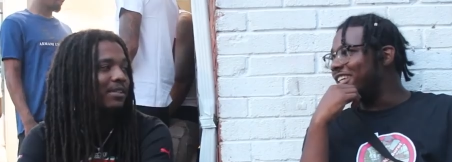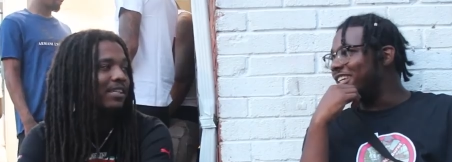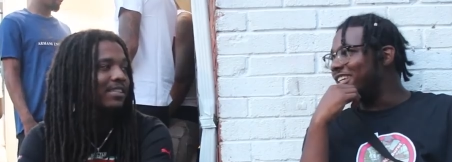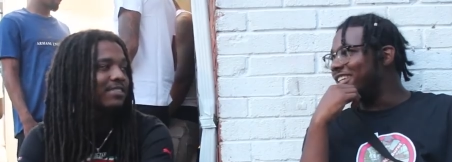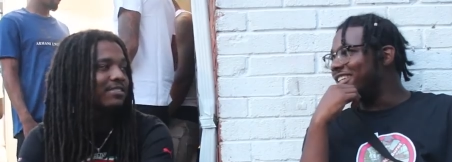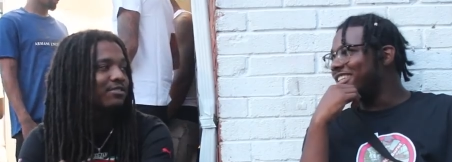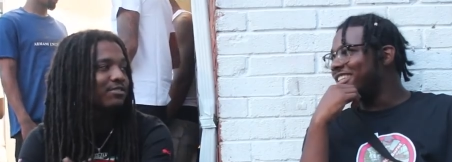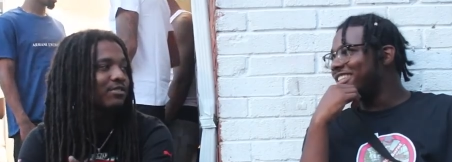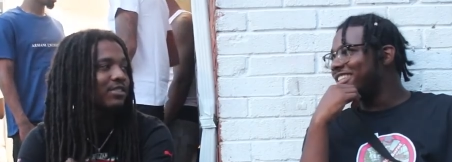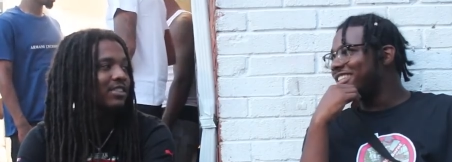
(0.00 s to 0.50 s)
Speaker 1: Yeah.
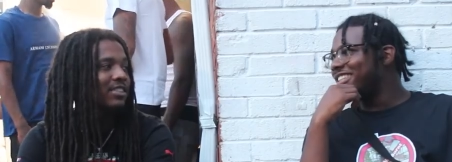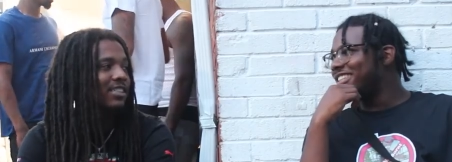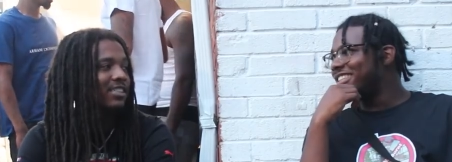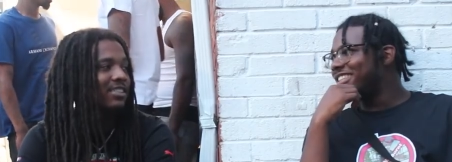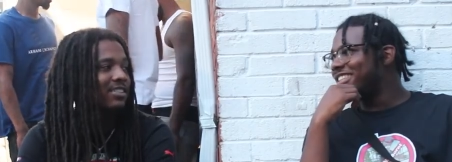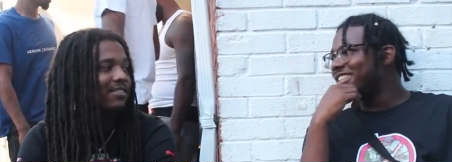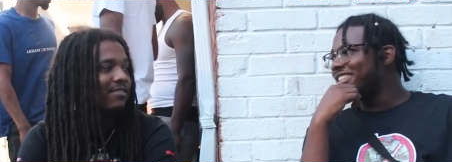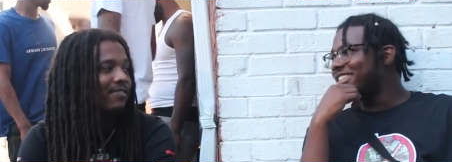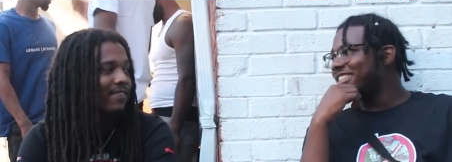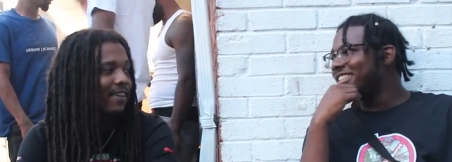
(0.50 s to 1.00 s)
It's
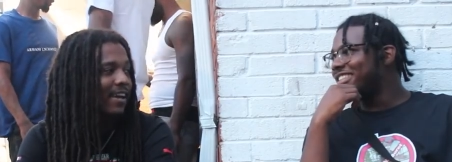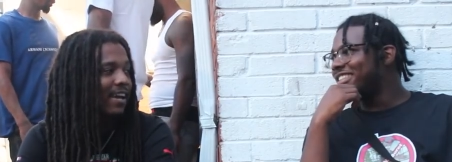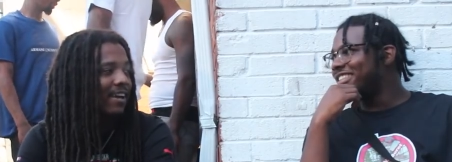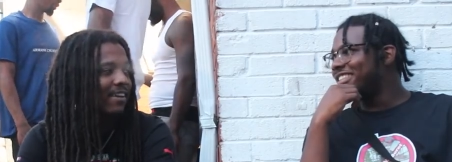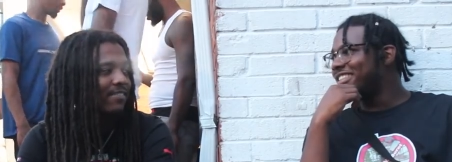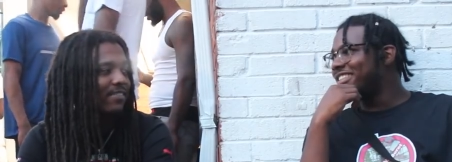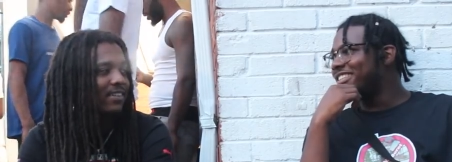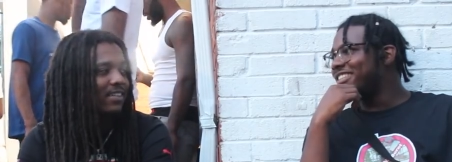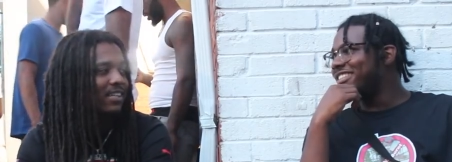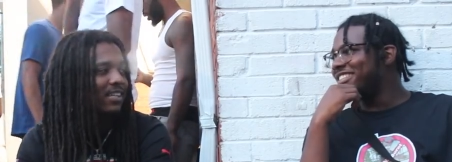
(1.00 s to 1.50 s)

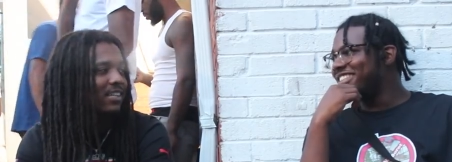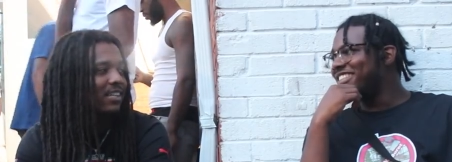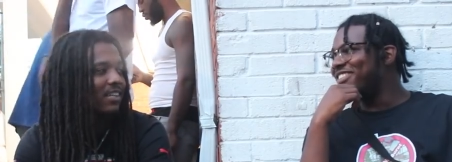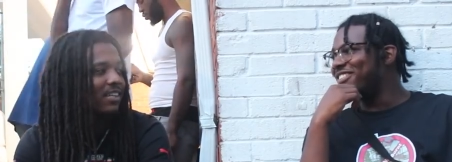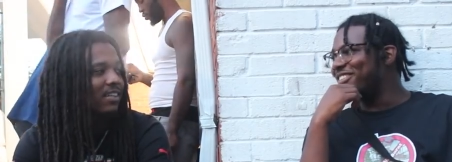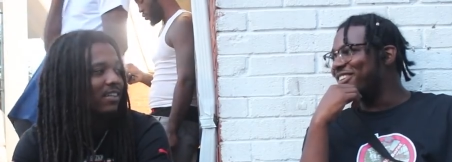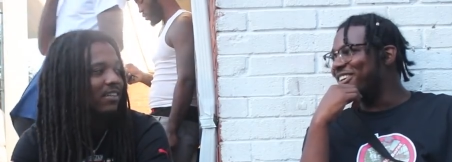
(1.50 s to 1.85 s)
365 in a year.